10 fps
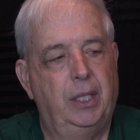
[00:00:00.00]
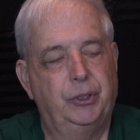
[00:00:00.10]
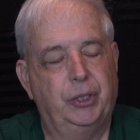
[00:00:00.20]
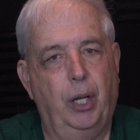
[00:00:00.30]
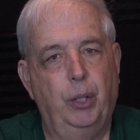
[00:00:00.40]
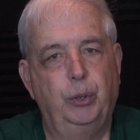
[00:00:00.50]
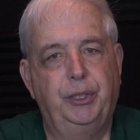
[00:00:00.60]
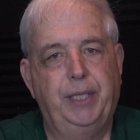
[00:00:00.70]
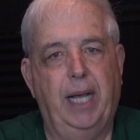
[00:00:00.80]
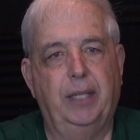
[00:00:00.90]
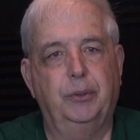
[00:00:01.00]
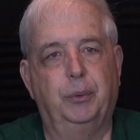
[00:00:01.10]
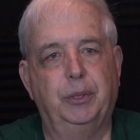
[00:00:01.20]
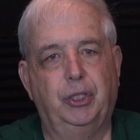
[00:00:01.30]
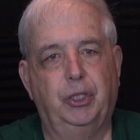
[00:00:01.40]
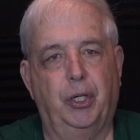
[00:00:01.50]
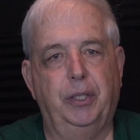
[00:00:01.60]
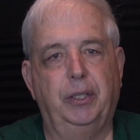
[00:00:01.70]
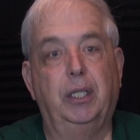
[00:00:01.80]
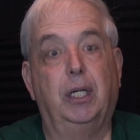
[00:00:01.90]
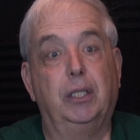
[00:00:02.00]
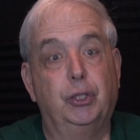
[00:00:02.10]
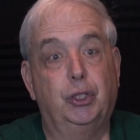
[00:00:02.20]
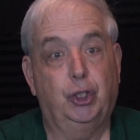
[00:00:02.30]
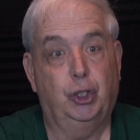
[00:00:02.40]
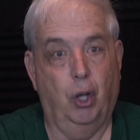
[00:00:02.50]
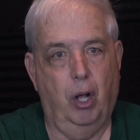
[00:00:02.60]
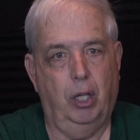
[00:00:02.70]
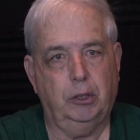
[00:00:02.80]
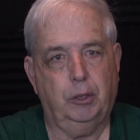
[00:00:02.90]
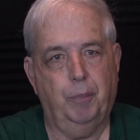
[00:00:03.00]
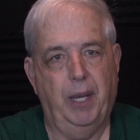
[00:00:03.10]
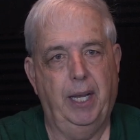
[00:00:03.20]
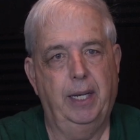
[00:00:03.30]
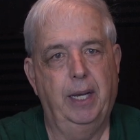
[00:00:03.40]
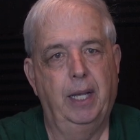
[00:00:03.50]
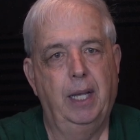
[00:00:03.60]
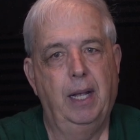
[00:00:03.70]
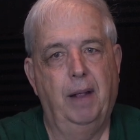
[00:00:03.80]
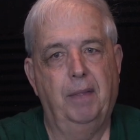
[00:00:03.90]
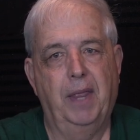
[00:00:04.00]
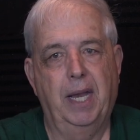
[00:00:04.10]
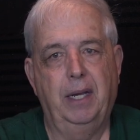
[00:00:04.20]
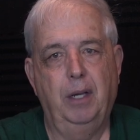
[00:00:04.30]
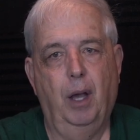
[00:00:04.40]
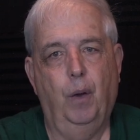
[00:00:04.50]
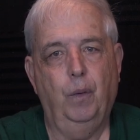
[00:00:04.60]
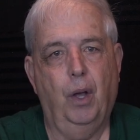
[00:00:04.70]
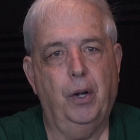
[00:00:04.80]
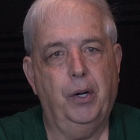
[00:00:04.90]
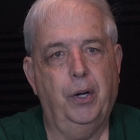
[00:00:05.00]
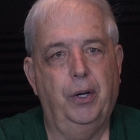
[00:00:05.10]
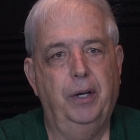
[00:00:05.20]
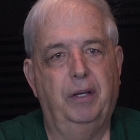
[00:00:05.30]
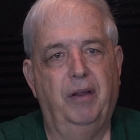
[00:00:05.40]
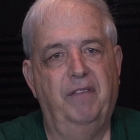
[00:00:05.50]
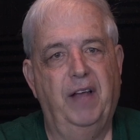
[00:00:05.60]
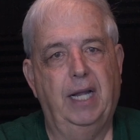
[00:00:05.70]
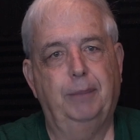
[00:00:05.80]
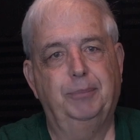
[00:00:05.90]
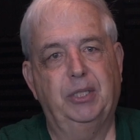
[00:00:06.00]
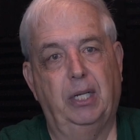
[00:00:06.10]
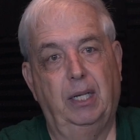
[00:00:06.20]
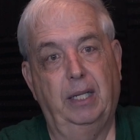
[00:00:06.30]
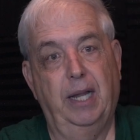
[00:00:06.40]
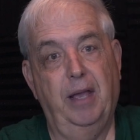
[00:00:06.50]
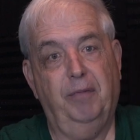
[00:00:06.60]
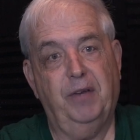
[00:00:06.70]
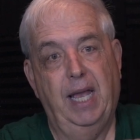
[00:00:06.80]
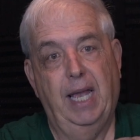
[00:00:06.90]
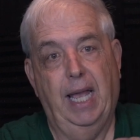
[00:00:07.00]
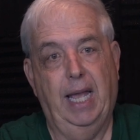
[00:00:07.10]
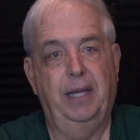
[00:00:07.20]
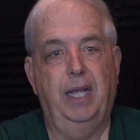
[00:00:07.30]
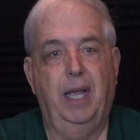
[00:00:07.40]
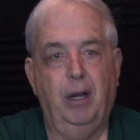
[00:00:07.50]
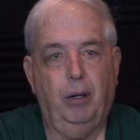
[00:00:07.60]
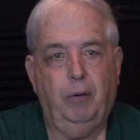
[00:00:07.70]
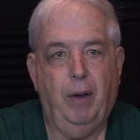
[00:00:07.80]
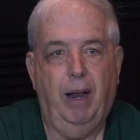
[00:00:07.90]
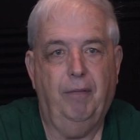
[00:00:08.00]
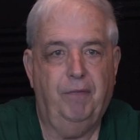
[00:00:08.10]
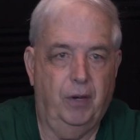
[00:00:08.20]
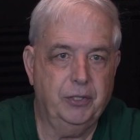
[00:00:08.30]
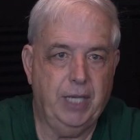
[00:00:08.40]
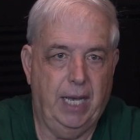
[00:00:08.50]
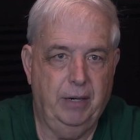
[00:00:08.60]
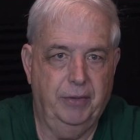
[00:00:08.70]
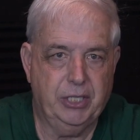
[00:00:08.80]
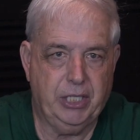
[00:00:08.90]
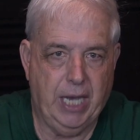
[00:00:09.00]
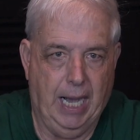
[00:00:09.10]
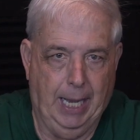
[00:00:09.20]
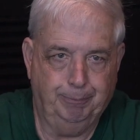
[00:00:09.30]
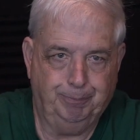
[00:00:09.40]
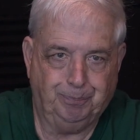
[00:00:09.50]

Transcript: slows down to a certain stall speed, then it no longer develops lift and the aircraft falls out of the sky.